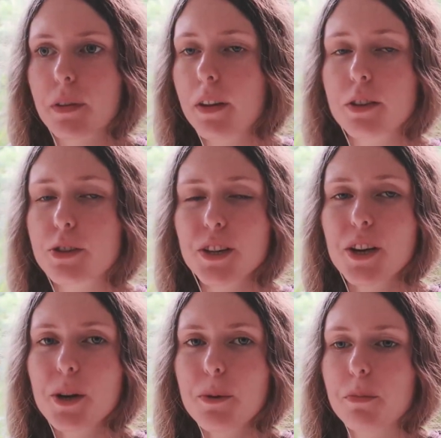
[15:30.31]

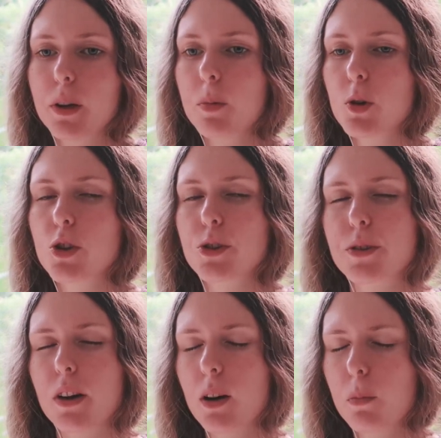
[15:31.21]
things may be
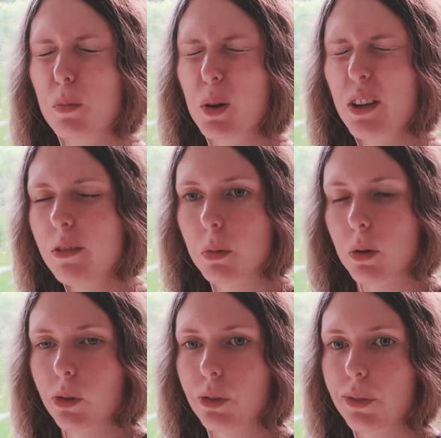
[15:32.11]
just
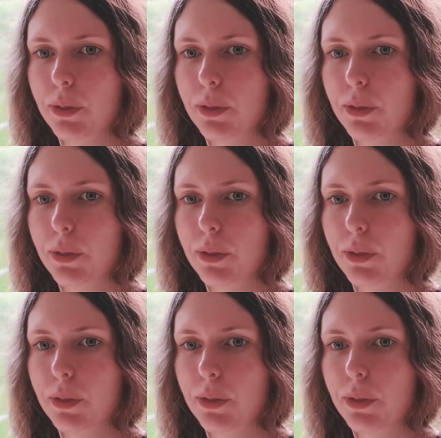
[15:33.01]
unbelievable.